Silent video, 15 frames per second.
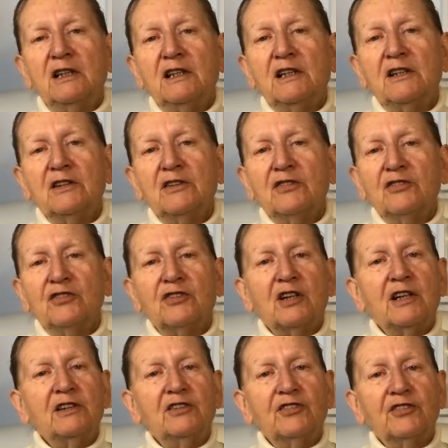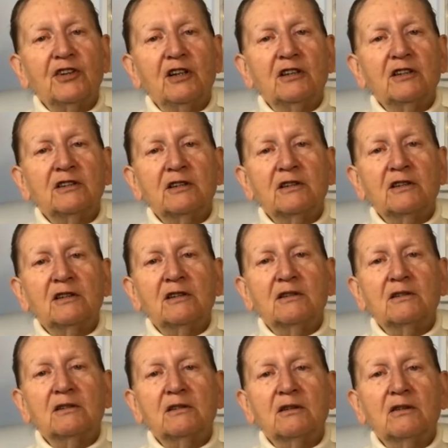is a son
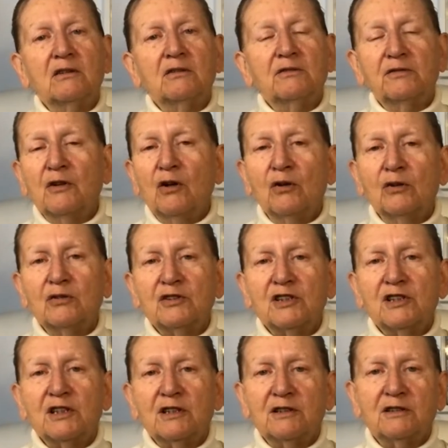of God,